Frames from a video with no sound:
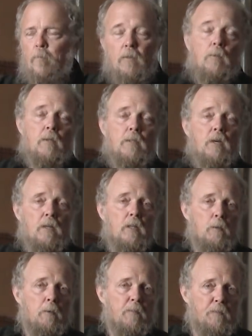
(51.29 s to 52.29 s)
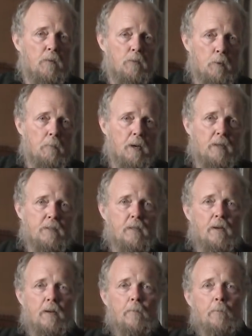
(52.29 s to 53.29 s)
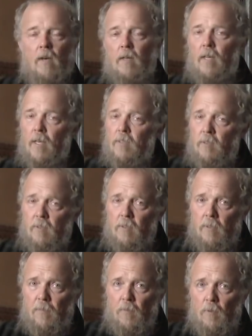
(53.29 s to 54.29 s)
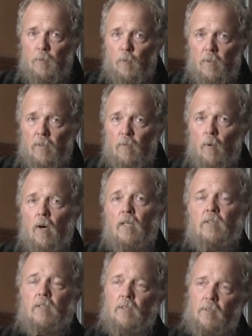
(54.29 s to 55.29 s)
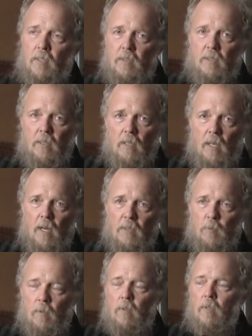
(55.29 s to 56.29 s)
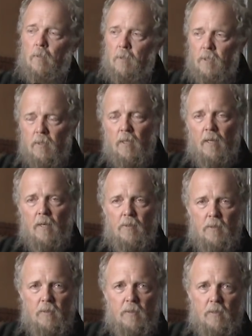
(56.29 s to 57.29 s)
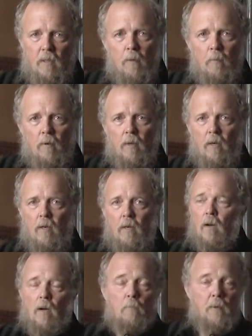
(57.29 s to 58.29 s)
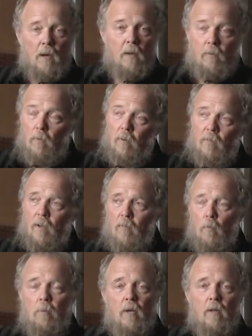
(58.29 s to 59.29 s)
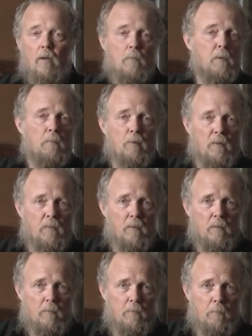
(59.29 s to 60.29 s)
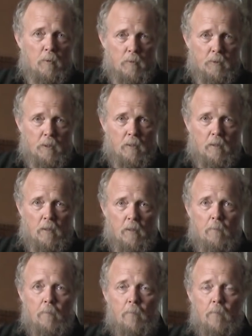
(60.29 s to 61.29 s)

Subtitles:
So we're going to talk a little bit further about it today. And in case this is the first one you've watched and you didn't see the last one, let me just lay out this disclaimer again. I'm not, nor have I ever been, a member of a motorcycle club.